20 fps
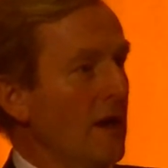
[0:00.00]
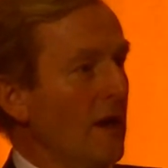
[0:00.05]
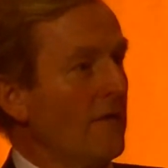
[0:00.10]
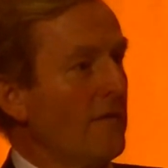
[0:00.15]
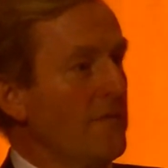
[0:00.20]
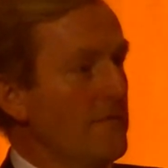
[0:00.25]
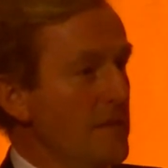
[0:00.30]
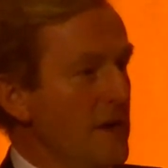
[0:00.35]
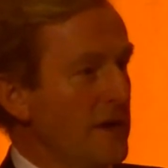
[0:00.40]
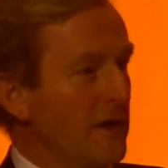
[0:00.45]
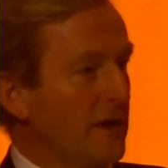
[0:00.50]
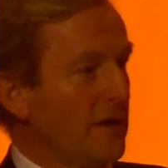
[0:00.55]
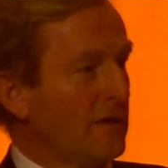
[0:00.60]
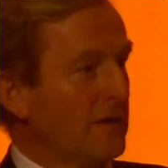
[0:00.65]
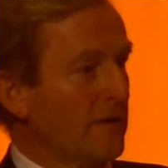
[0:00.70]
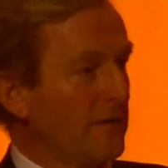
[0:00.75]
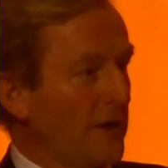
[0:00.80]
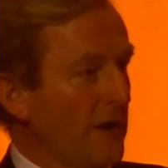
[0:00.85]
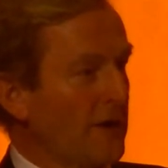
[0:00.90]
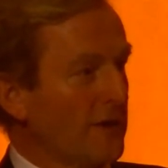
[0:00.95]
of medical
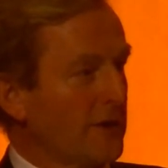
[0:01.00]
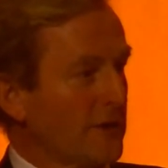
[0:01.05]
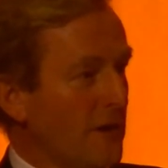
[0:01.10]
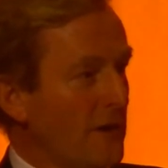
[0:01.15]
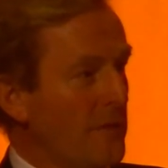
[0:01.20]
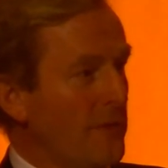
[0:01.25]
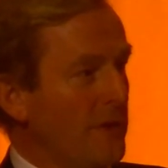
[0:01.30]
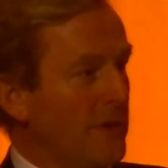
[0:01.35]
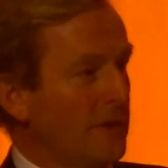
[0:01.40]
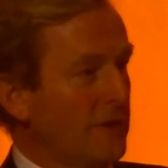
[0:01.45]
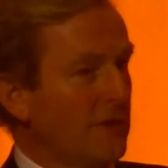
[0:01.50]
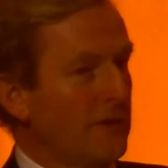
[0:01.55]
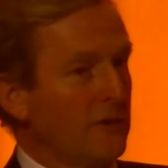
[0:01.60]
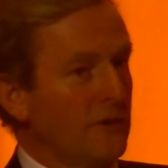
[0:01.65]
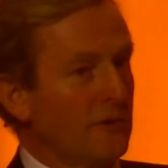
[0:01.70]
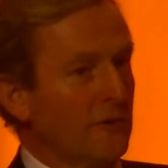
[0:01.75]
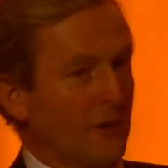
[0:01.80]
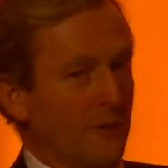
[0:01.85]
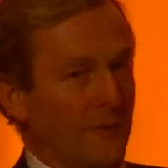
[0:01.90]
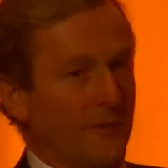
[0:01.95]
device companies in
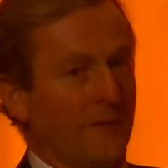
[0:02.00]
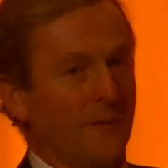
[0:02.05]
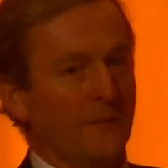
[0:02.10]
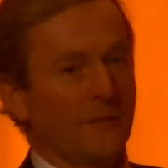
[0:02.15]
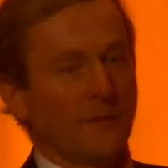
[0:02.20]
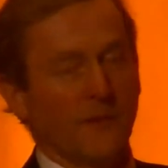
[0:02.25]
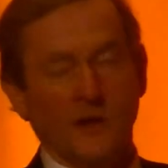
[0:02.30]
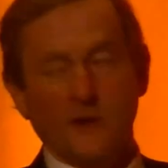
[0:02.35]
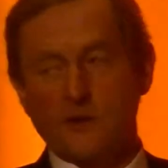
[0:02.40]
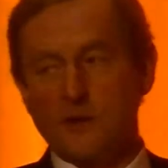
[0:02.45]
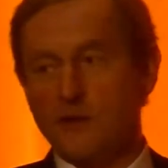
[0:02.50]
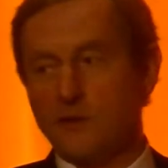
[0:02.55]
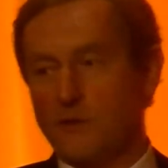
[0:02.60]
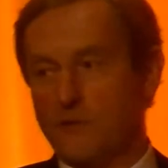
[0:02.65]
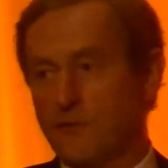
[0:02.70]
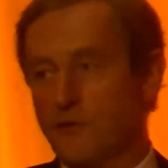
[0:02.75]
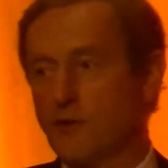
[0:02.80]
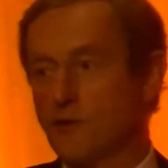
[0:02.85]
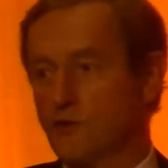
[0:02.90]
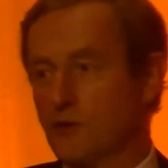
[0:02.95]
Europe is on
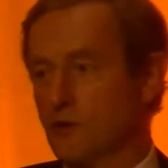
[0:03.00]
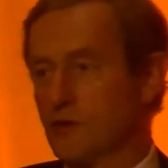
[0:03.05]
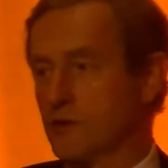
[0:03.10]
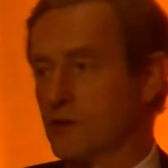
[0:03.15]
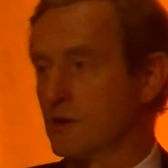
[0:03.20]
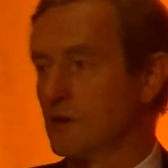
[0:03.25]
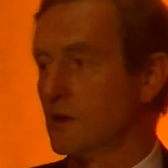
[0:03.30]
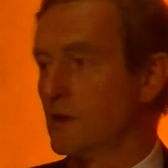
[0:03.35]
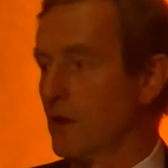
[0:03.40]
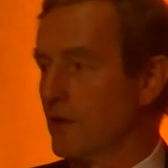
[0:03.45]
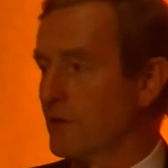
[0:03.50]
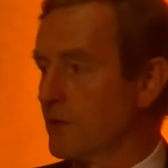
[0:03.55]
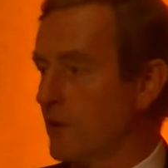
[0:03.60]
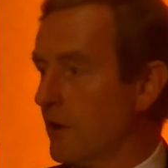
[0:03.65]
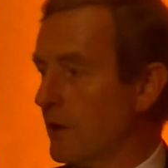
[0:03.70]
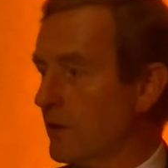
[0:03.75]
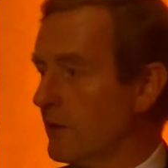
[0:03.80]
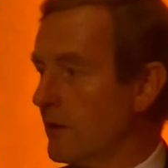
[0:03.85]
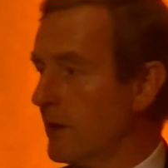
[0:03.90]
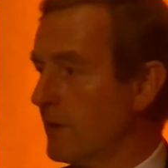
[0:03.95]
the fringes of
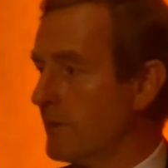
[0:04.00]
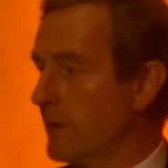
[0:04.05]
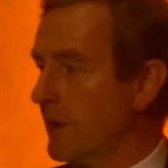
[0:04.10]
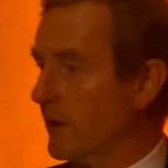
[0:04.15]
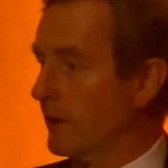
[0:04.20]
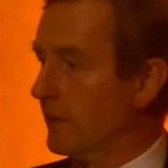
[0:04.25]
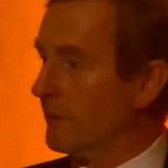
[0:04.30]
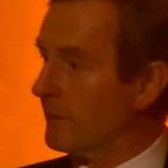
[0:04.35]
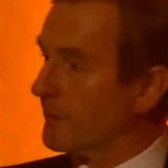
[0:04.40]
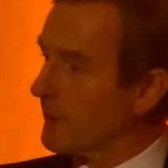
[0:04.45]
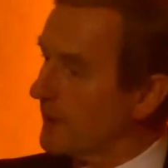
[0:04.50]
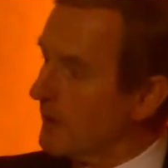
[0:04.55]
Galway and Mayo.